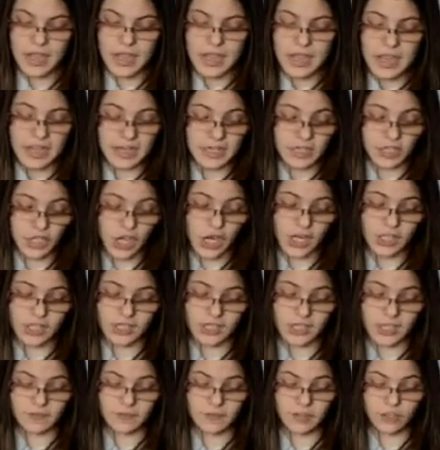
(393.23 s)
It is not
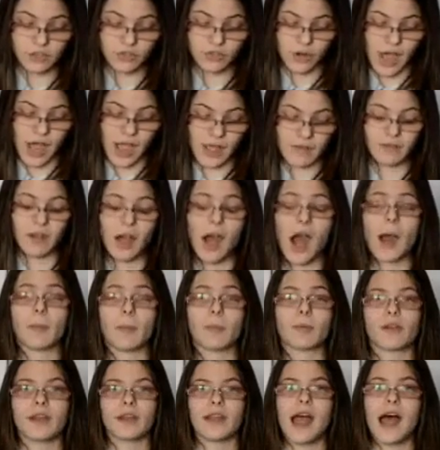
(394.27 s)
safe to drive,
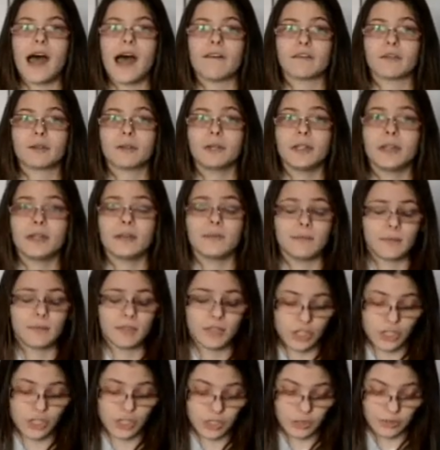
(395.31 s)
operate heavy
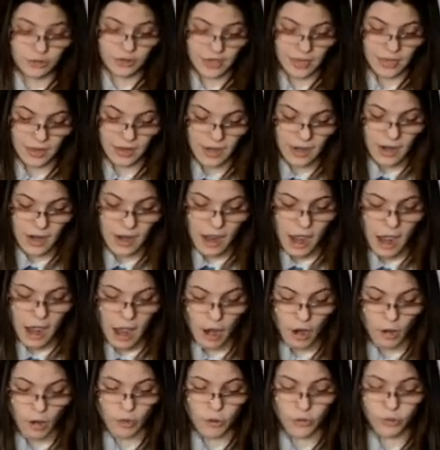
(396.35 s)
machinery,
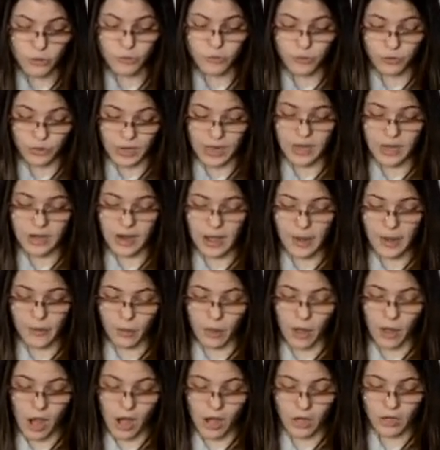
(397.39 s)
or drink
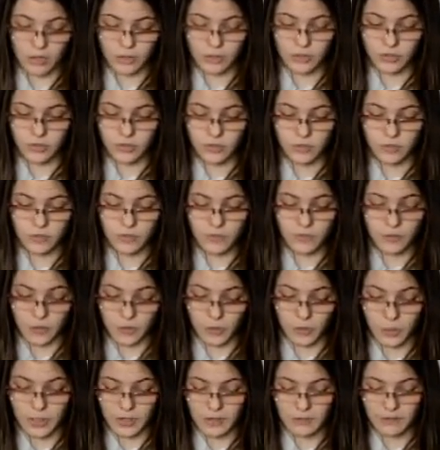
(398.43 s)
alcohol for
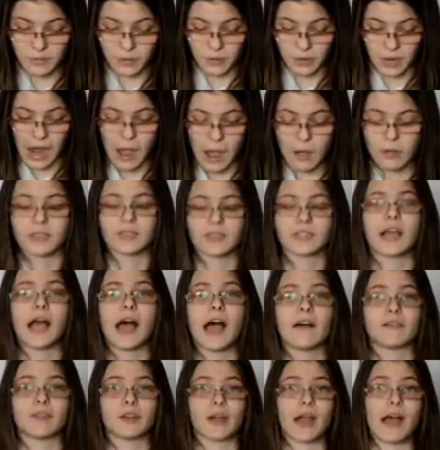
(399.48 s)
24 hours
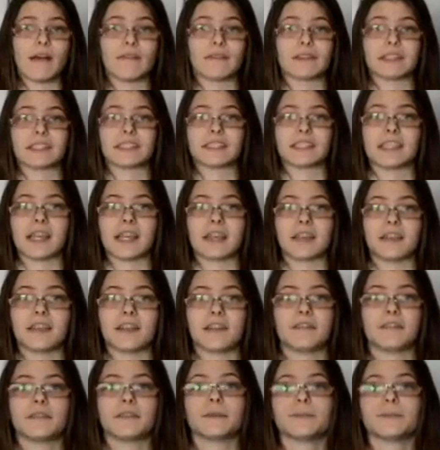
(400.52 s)
after having a sedative.